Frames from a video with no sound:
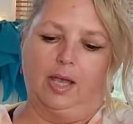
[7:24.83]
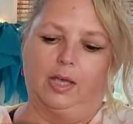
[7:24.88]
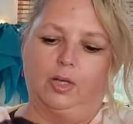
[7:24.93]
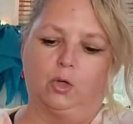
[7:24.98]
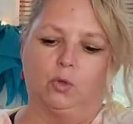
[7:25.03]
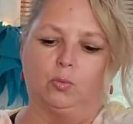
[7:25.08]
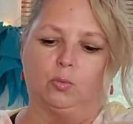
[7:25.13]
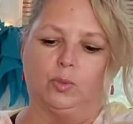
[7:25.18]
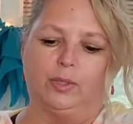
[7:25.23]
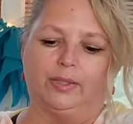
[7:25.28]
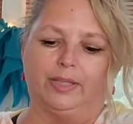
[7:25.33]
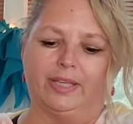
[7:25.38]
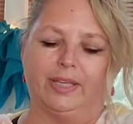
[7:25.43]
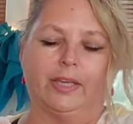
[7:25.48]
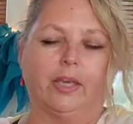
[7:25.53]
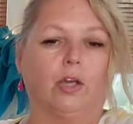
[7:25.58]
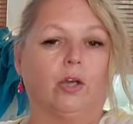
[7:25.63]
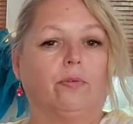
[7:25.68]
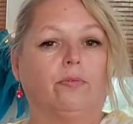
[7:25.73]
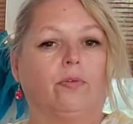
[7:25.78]
I don't really
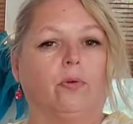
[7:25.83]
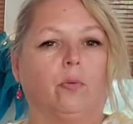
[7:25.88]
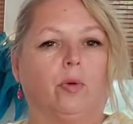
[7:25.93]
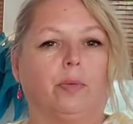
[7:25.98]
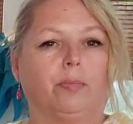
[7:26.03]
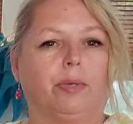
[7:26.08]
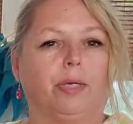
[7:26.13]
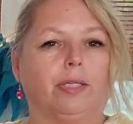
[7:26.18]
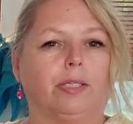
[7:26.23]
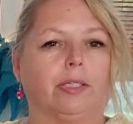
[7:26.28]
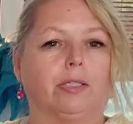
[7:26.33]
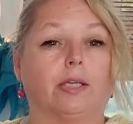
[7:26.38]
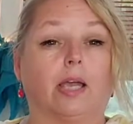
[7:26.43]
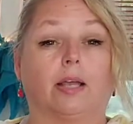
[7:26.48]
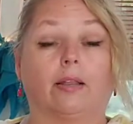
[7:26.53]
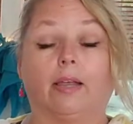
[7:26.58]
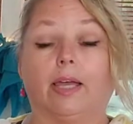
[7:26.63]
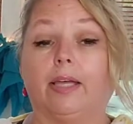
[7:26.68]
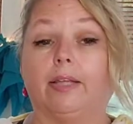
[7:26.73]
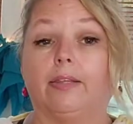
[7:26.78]
care for one pieces.
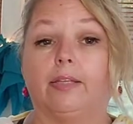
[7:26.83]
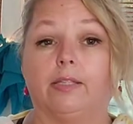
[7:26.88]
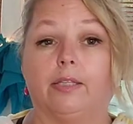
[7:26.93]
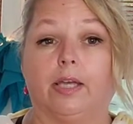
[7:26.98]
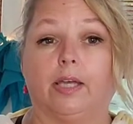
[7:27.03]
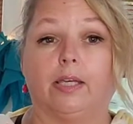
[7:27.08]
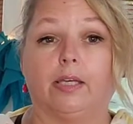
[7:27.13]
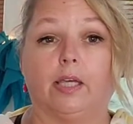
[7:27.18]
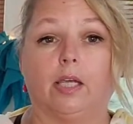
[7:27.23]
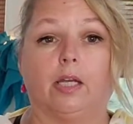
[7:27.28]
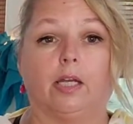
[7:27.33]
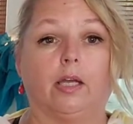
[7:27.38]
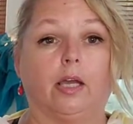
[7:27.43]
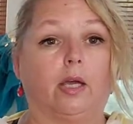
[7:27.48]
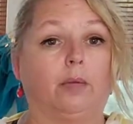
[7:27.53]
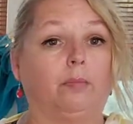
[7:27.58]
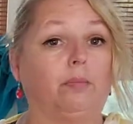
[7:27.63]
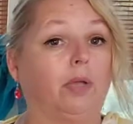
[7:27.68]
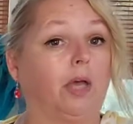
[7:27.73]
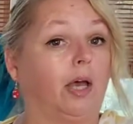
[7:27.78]
I like the
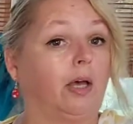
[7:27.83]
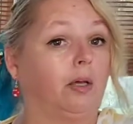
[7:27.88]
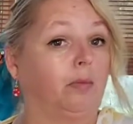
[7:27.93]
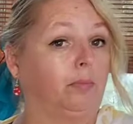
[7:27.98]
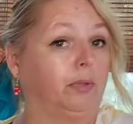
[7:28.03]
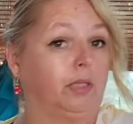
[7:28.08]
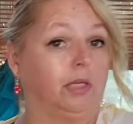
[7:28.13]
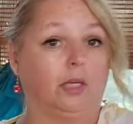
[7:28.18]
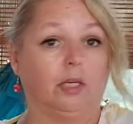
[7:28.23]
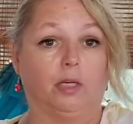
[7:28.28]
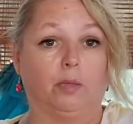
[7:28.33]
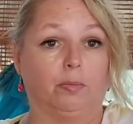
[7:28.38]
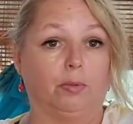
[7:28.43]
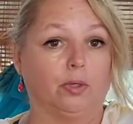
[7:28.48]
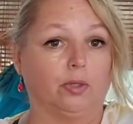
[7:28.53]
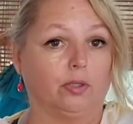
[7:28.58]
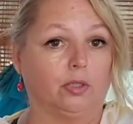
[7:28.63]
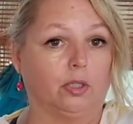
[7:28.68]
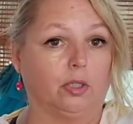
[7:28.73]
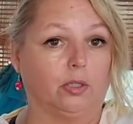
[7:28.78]
tankini. I'm not a bikini
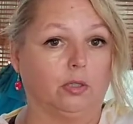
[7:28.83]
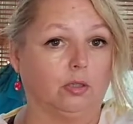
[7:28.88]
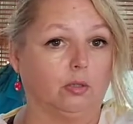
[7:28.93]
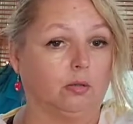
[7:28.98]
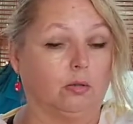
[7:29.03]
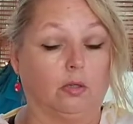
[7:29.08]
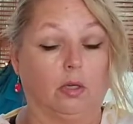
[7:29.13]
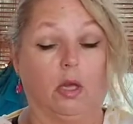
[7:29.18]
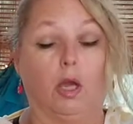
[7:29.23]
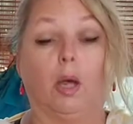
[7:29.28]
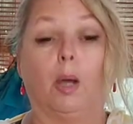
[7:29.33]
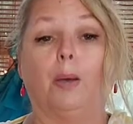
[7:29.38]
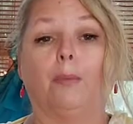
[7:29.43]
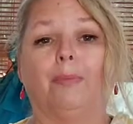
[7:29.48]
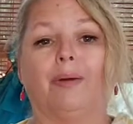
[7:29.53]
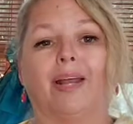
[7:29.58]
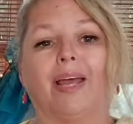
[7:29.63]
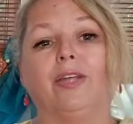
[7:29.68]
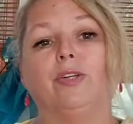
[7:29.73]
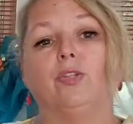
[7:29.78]
person,
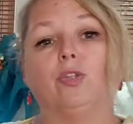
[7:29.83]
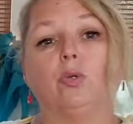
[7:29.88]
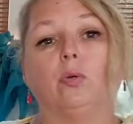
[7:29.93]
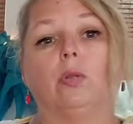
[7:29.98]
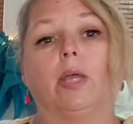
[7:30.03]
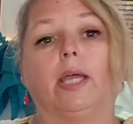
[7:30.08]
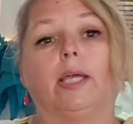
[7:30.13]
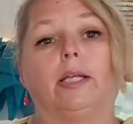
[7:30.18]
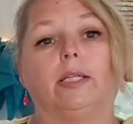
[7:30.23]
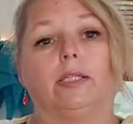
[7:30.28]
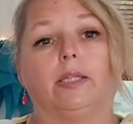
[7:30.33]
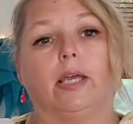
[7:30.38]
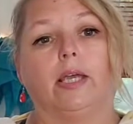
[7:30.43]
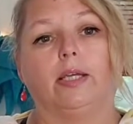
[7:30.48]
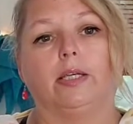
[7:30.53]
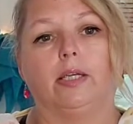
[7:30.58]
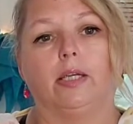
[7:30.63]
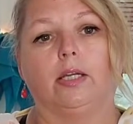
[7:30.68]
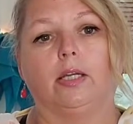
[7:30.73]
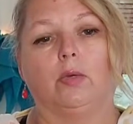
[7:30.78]
but I do like a
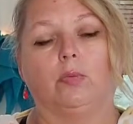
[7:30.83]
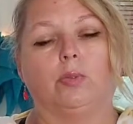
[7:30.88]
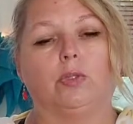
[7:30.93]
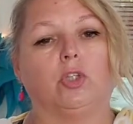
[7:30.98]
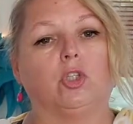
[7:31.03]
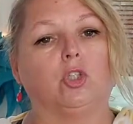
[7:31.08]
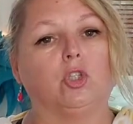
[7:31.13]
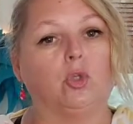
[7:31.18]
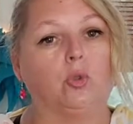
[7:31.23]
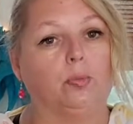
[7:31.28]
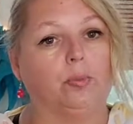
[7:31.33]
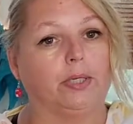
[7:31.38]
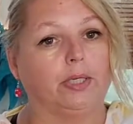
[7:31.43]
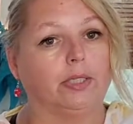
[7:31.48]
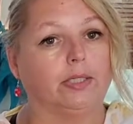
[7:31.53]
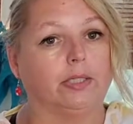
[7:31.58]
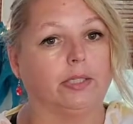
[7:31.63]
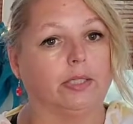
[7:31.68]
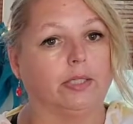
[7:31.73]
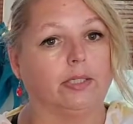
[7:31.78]
tankini with the two
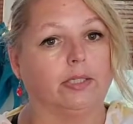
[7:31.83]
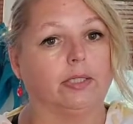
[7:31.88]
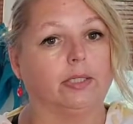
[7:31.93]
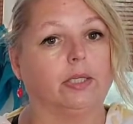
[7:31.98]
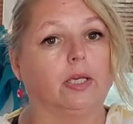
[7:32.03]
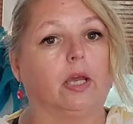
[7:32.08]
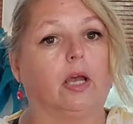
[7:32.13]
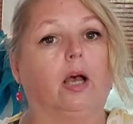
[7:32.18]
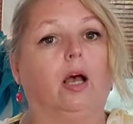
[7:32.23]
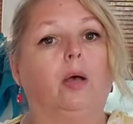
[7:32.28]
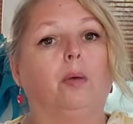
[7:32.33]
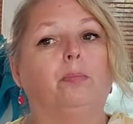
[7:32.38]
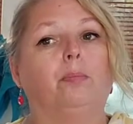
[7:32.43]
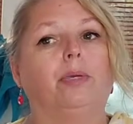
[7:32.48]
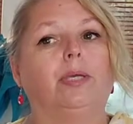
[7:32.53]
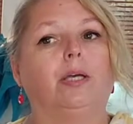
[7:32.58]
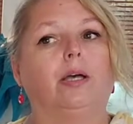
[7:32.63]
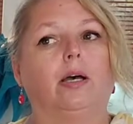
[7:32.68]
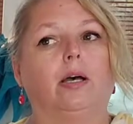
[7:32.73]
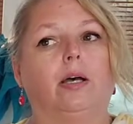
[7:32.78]
pieces
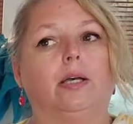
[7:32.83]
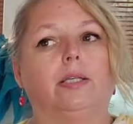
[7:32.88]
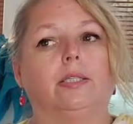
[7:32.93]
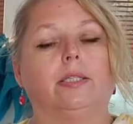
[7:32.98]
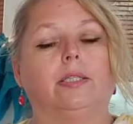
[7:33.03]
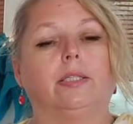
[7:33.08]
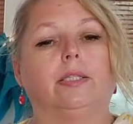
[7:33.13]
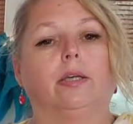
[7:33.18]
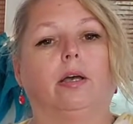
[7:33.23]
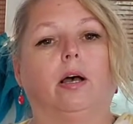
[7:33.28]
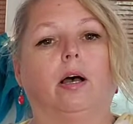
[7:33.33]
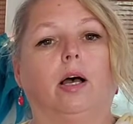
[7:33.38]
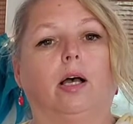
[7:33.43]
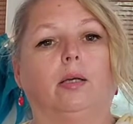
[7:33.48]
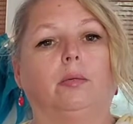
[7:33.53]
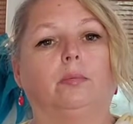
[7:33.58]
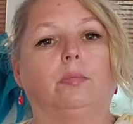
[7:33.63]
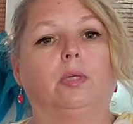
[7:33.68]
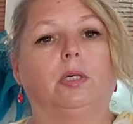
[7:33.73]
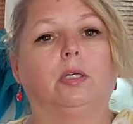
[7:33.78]
because
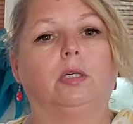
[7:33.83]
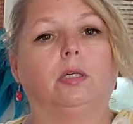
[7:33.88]
um,